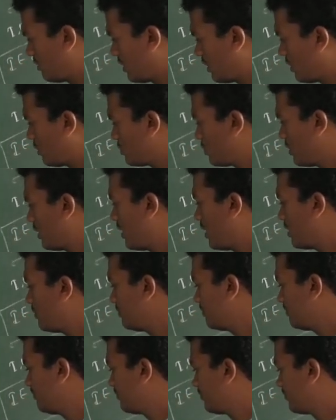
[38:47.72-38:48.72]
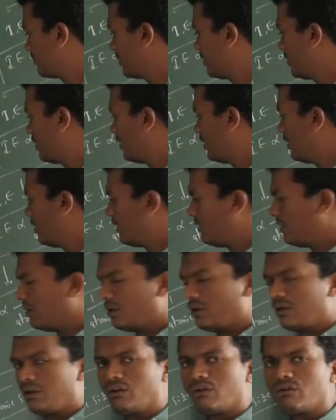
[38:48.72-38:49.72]
the question now?
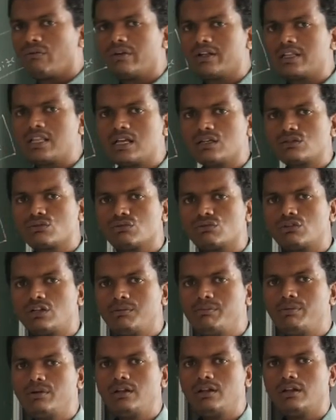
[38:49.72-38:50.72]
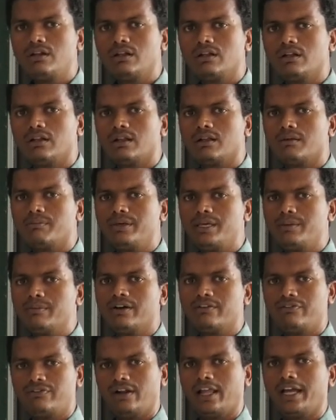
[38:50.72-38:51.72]
When the suitable beam
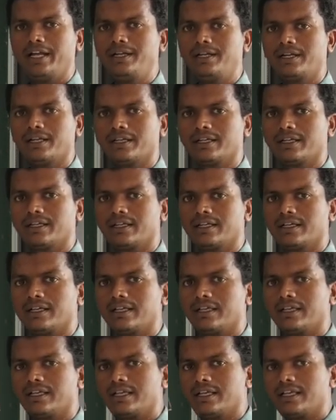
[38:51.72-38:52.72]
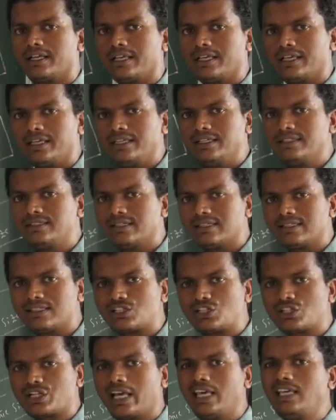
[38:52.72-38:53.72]
of light
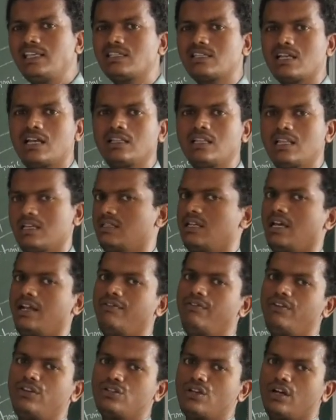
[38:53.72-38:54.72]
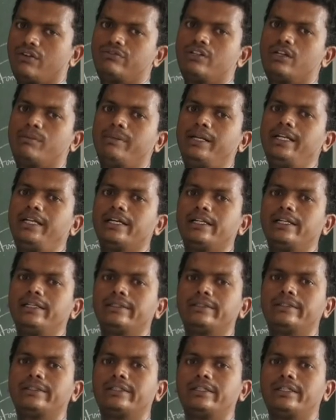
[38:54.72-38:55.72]
strikes on the surface of the metal,
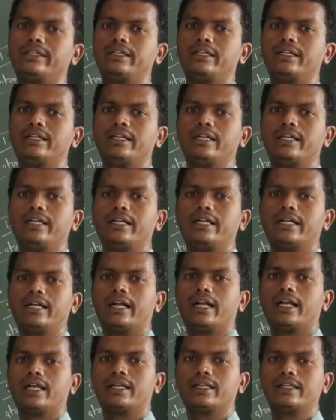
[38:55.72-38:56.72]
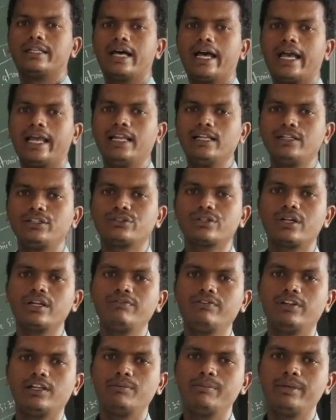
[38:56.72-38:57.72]
the
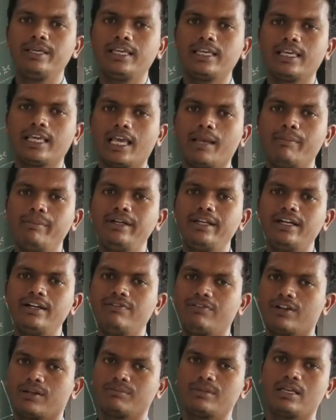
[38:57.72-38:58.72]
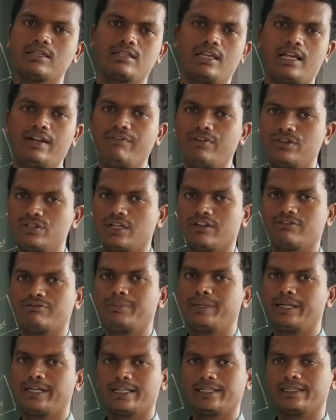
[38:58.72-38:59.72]
electron will be emitted from the surface of
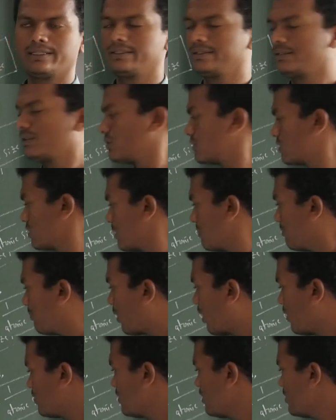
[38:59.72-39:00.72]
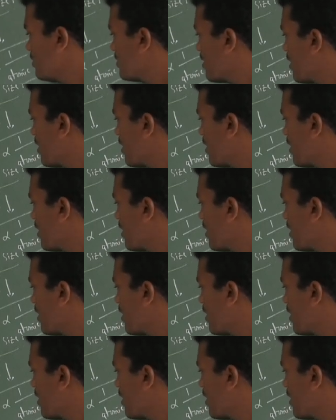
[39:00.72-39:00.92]
metal. So the process